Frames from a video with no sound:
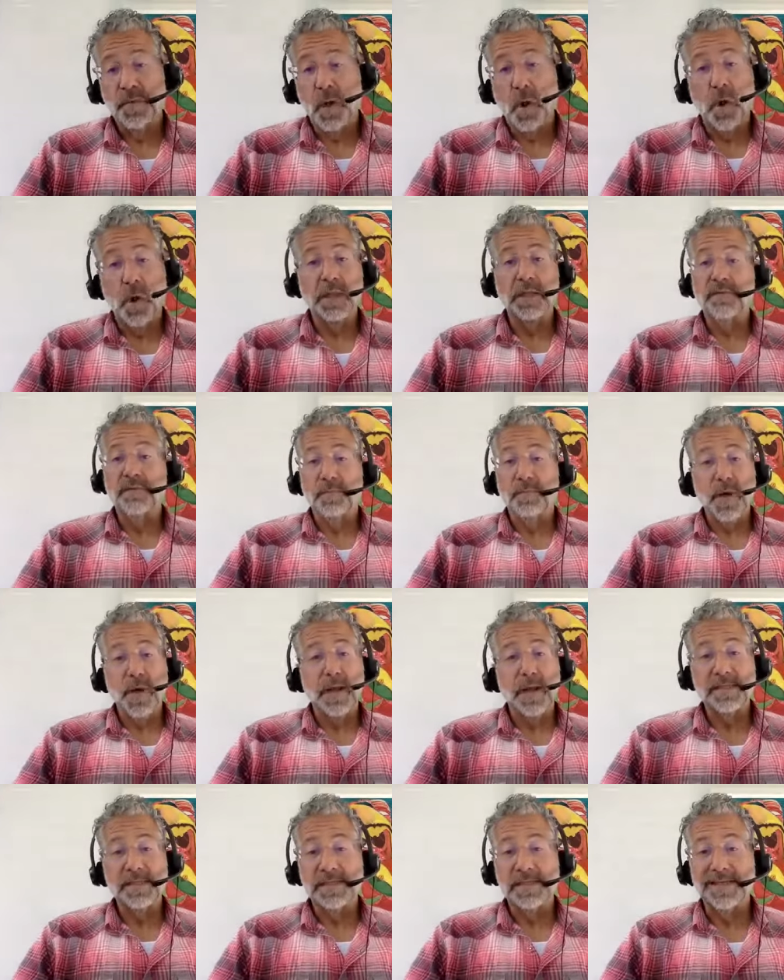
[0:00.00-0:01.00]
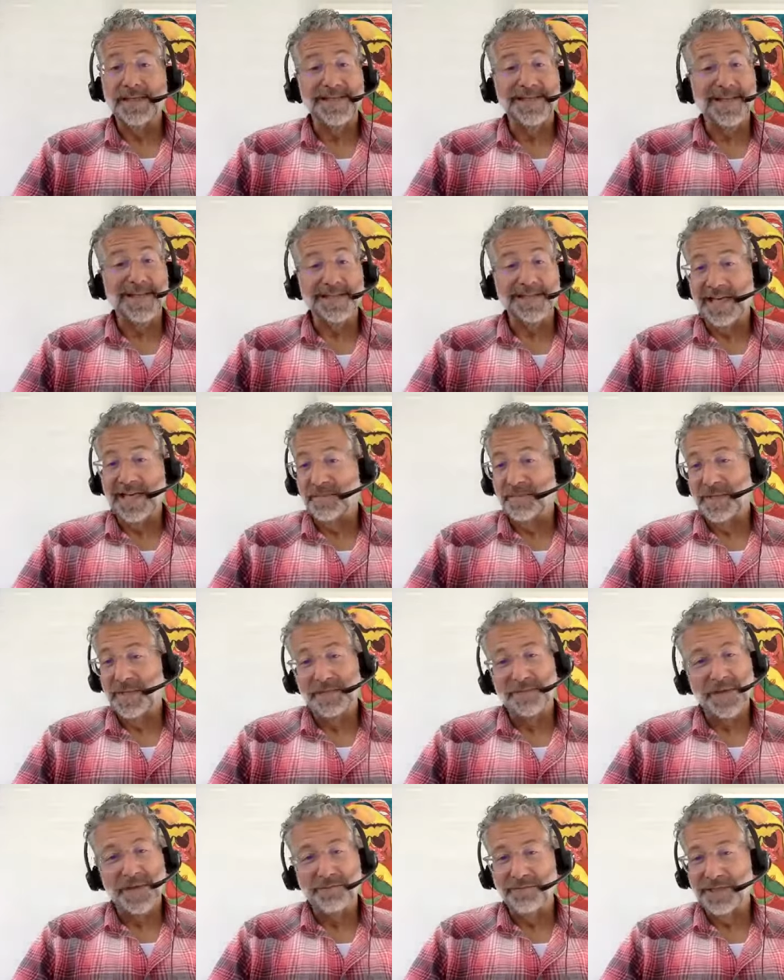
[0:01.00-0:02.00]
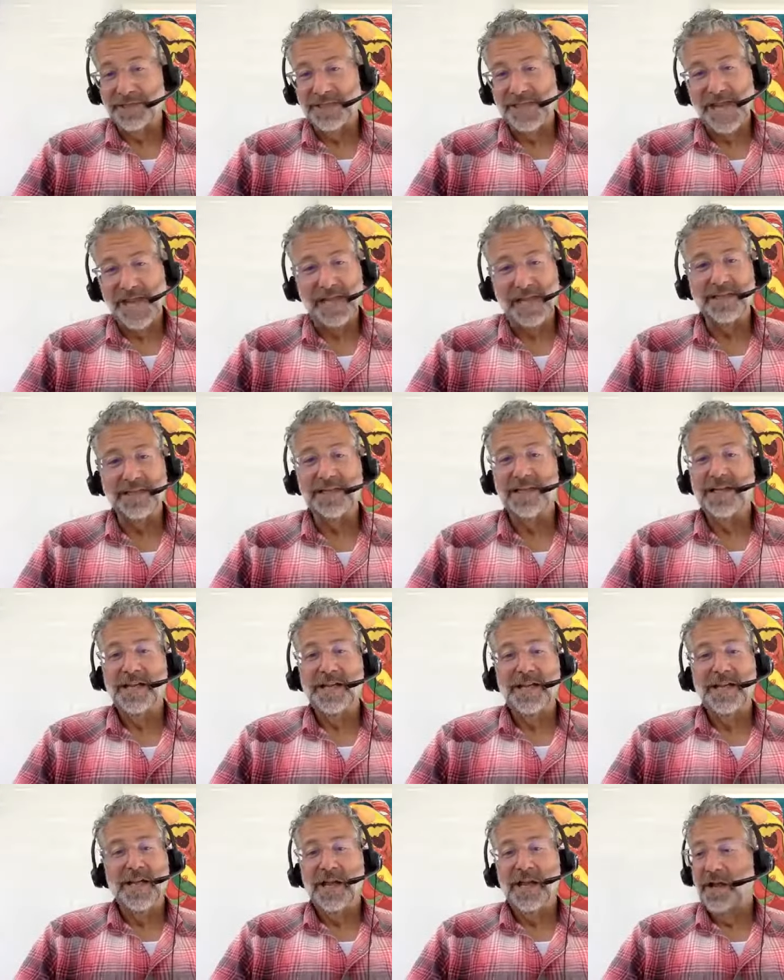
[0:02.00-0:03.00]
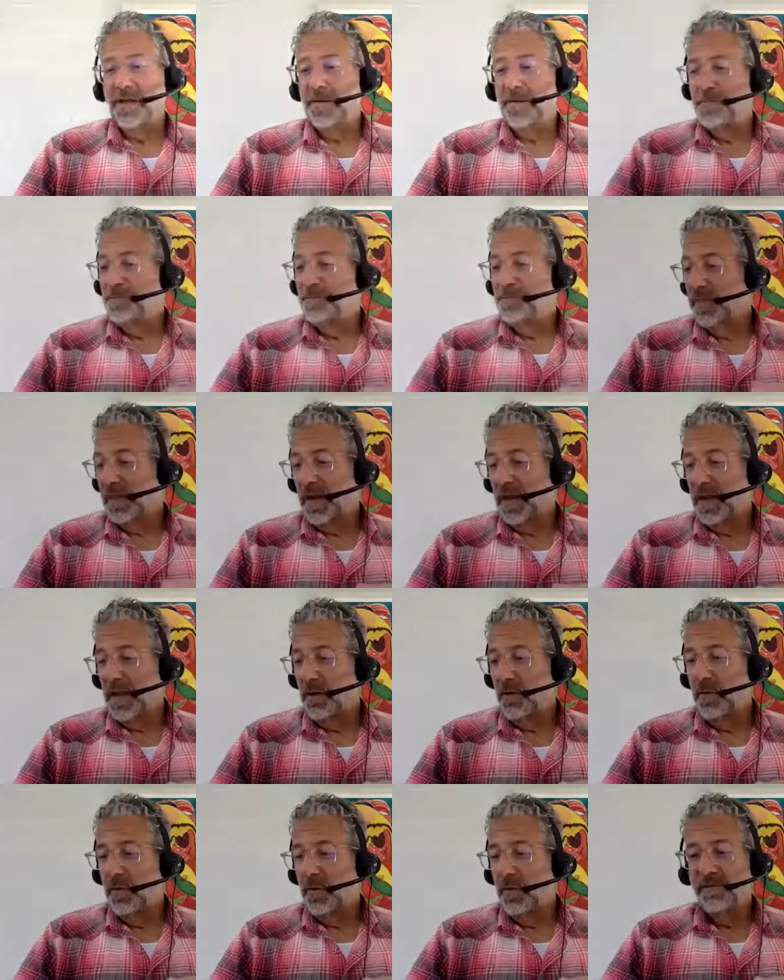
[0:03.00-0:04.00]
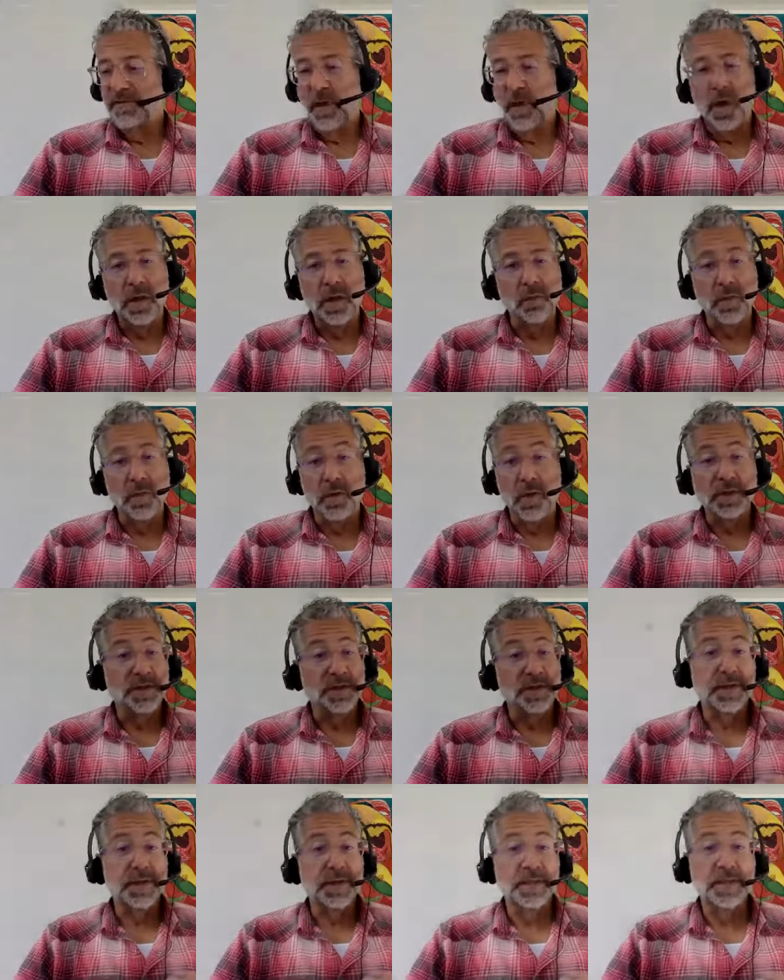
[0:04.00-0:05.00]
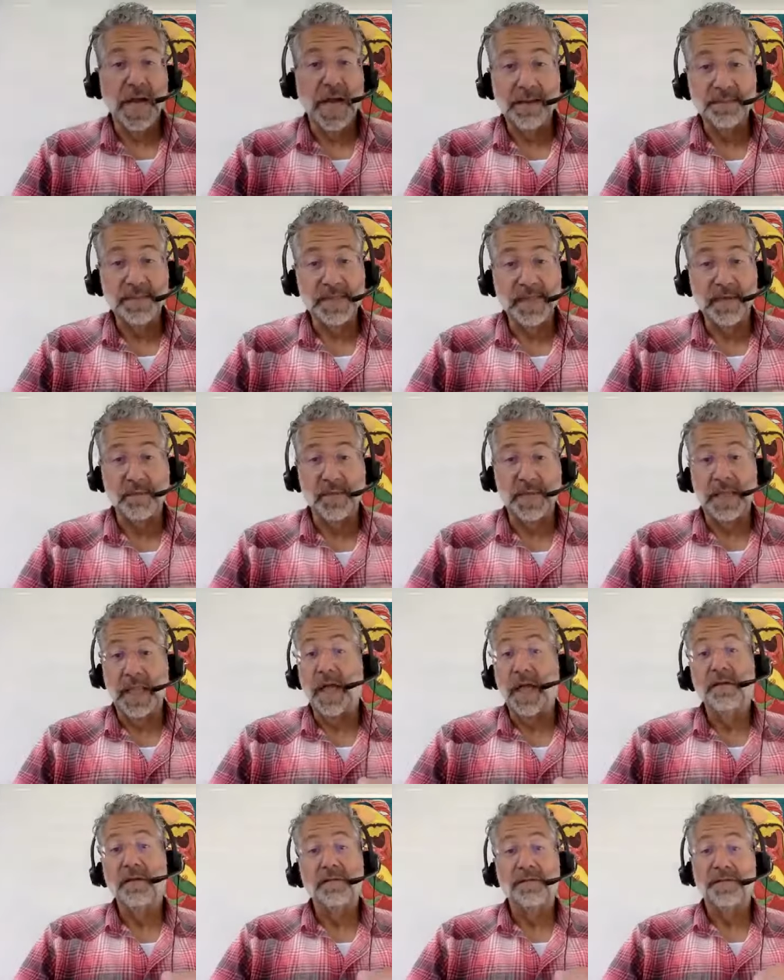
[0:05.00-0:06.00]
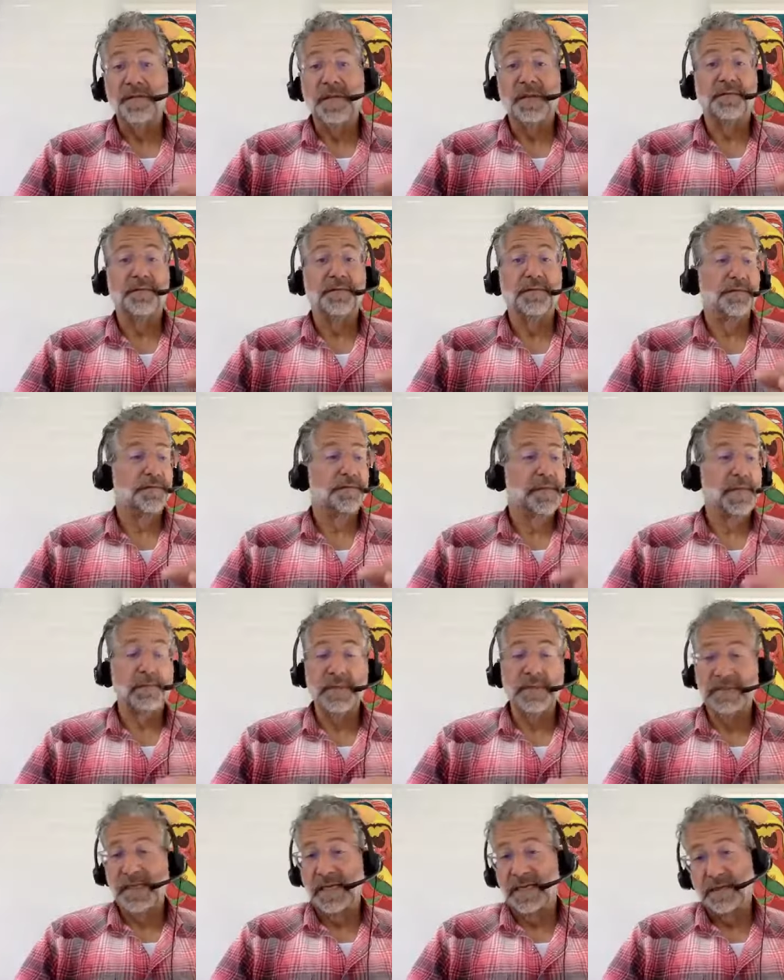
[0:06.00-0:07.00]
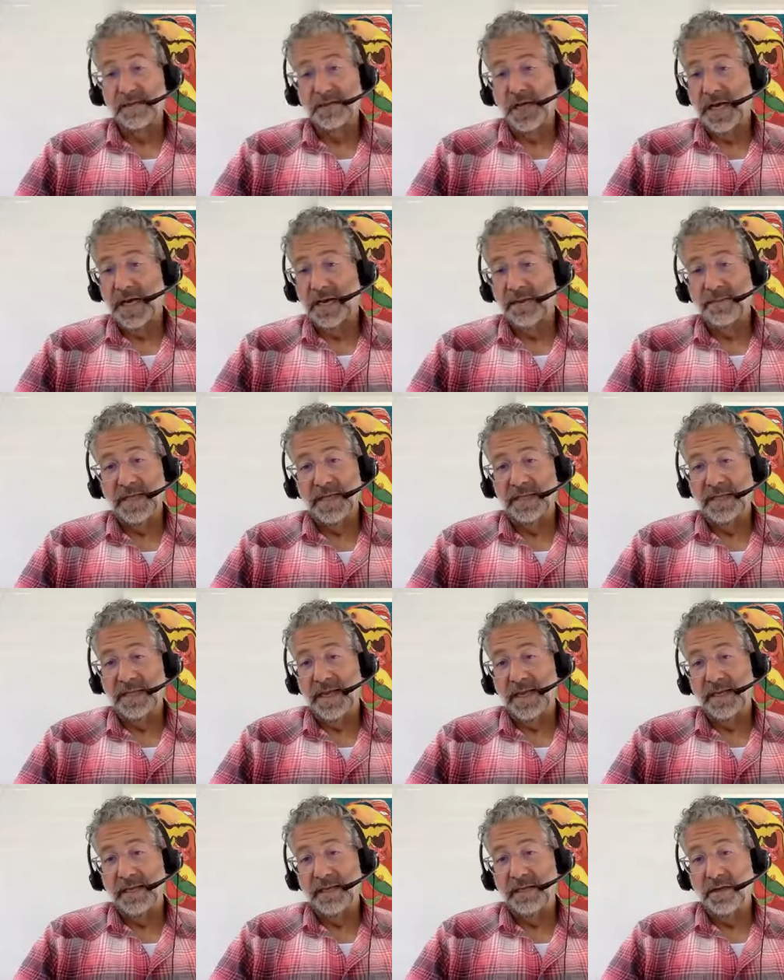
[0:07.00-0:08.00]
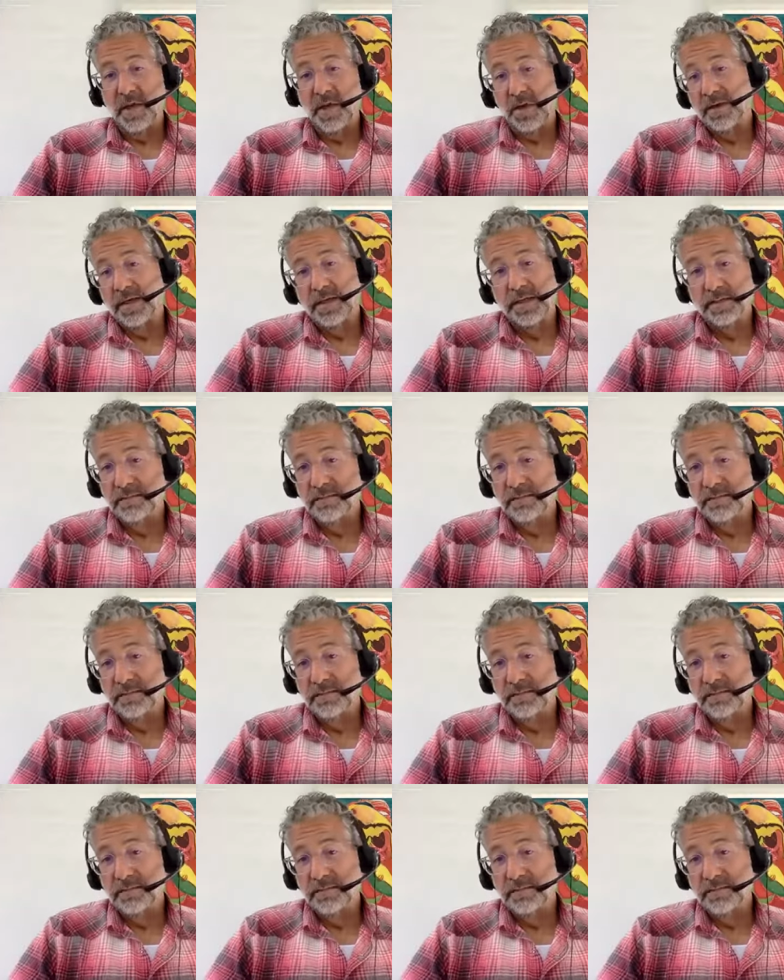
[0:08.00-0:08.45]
all of the promises. The team has been retained. Um, we've all we're all doing jobs that we love. If someone's in a job that they aren't,